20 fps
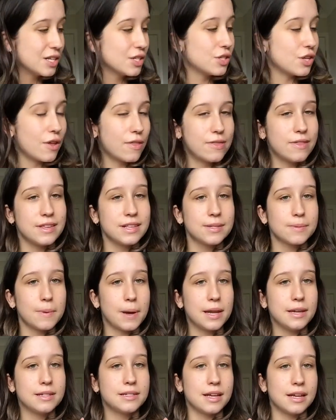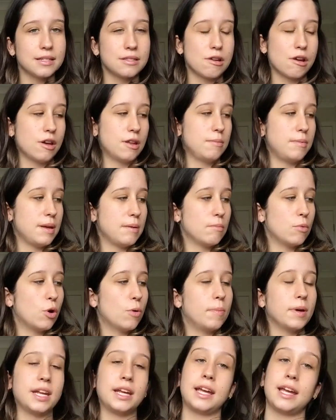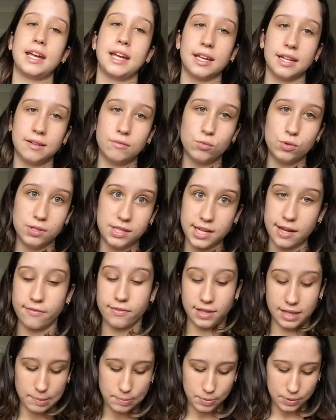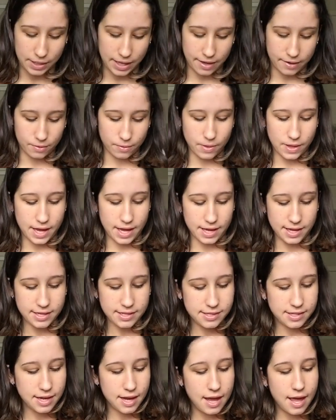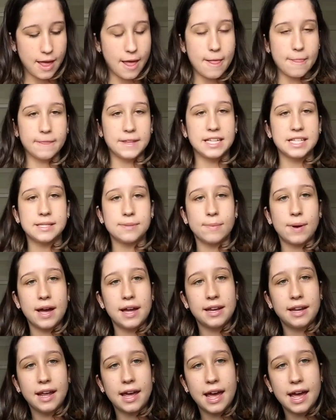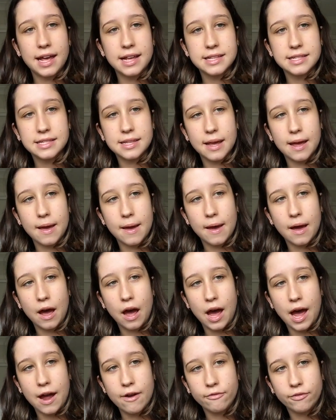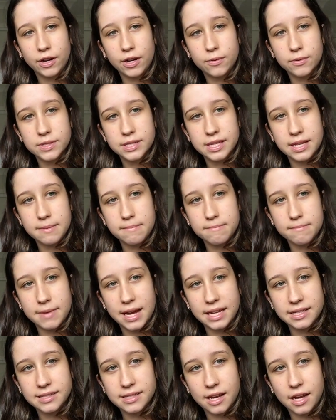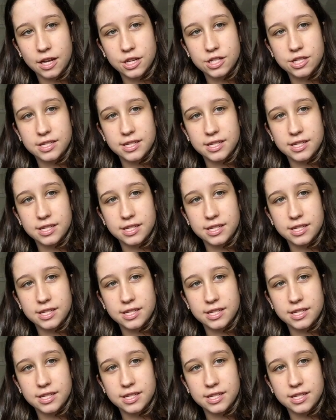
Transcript: So this one does hurt a bit more, but it will definitely pull out all the hairs. This one has a high frequency massage